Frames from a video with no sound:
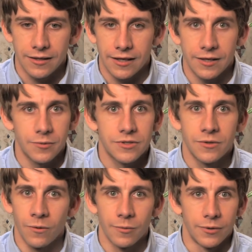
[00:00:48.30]
And it was
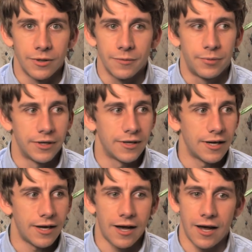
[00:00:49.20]
normal, but
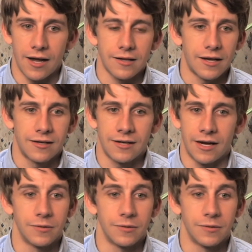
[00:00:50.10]
I,